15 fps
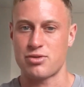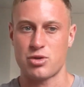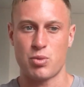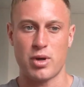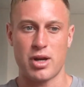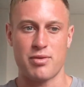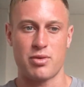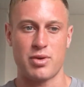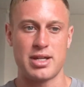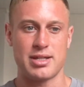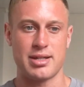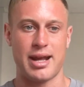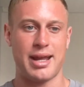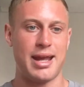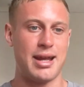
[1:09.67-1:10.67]
For whatever
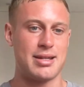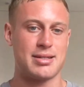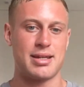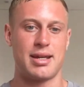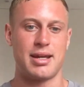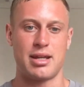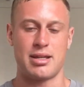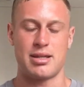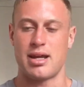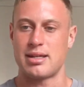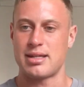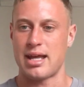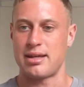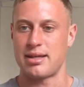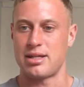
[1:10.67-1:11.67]
reason, I can't see any
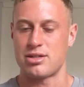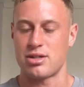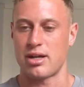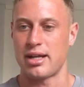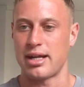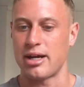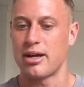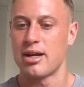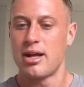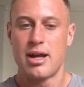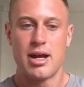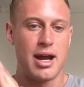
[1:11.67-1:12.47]
attendees on here.